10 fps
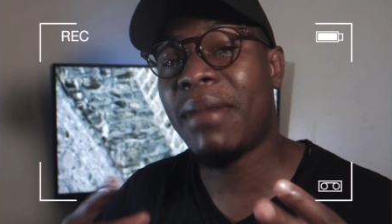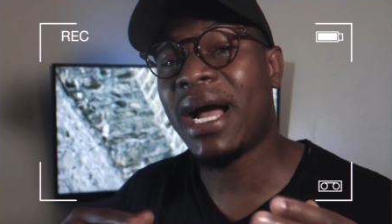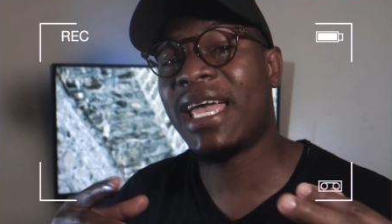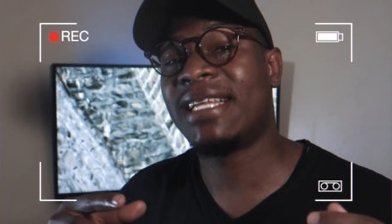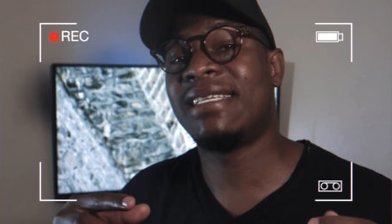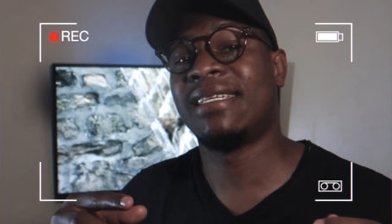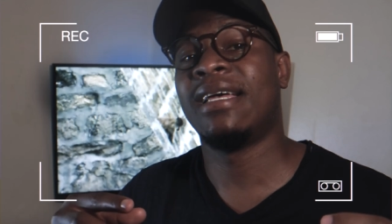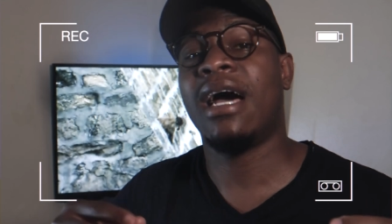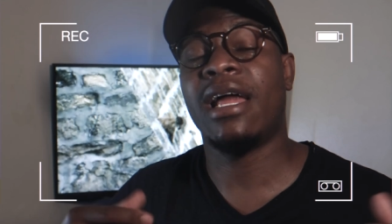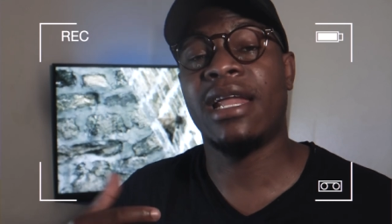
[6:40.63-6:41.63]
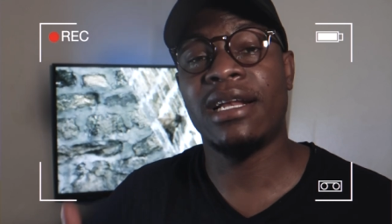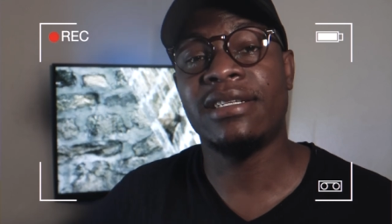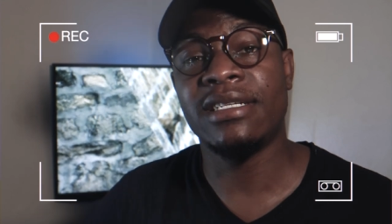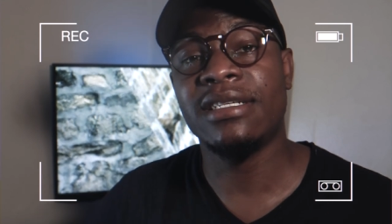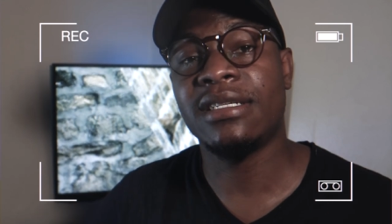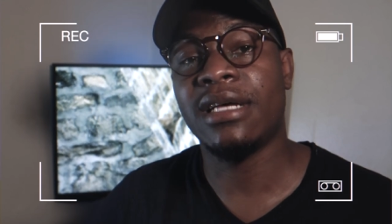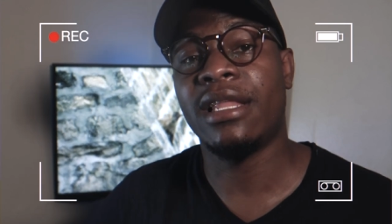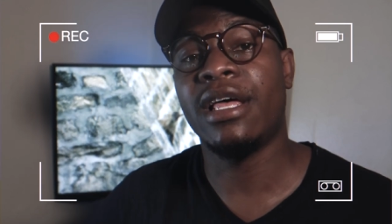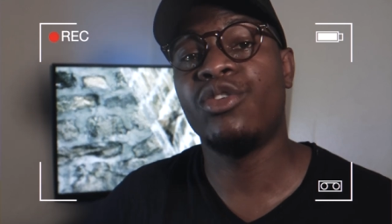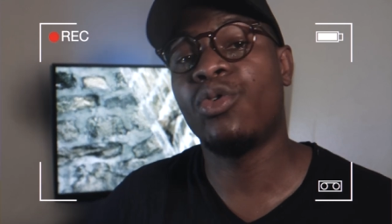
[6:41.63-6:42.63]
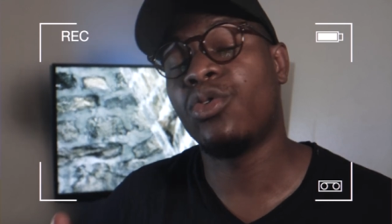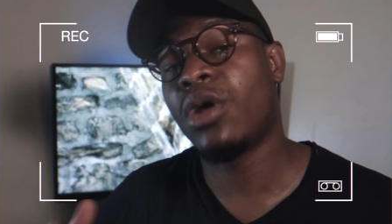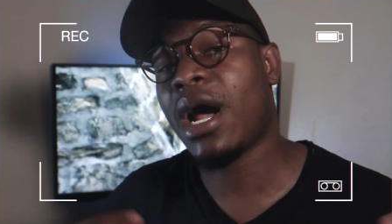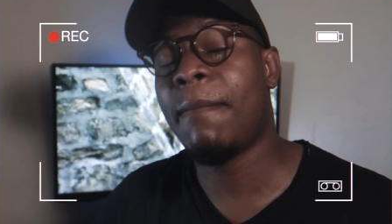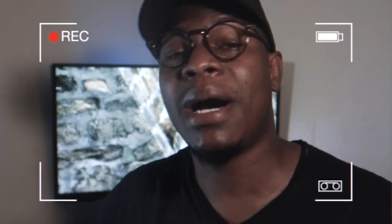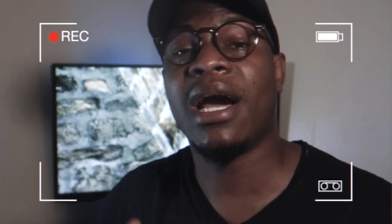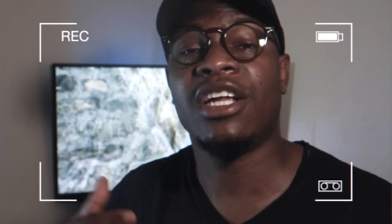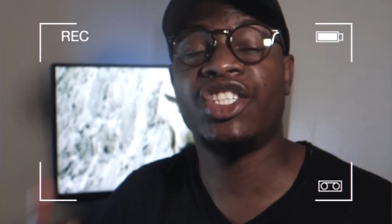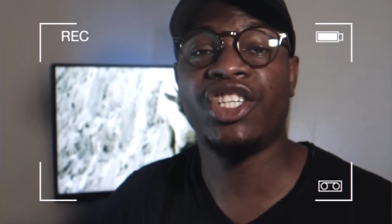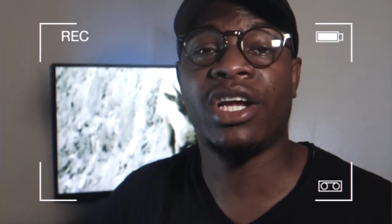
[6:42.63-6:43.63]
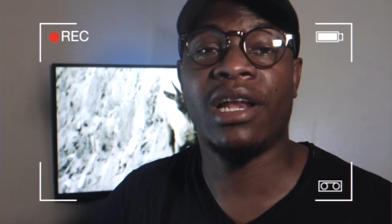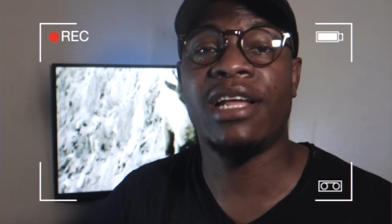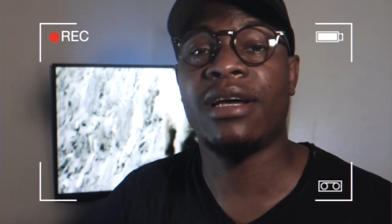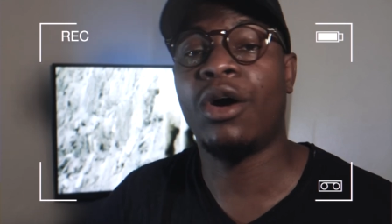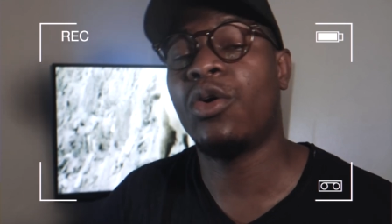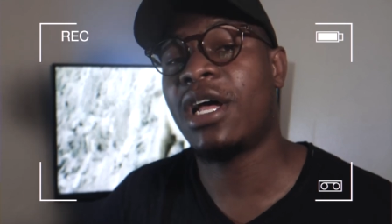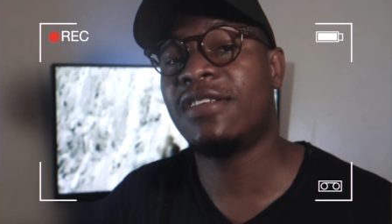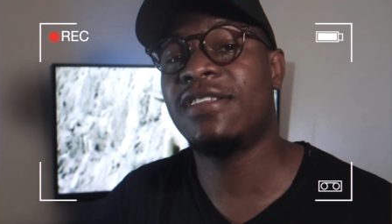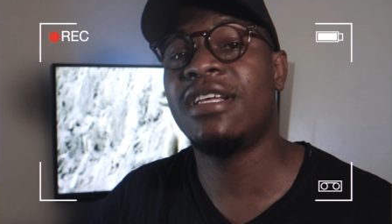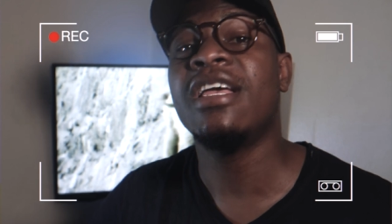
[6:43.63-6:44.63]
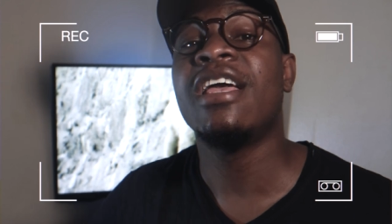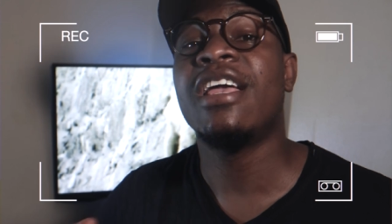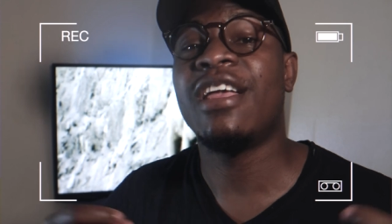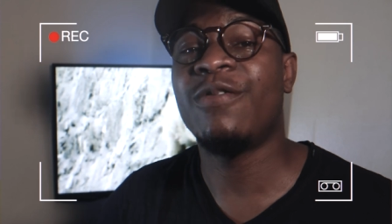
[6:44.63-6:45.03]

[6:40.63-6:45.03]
pre-market analysis and then you could come back and check later on and see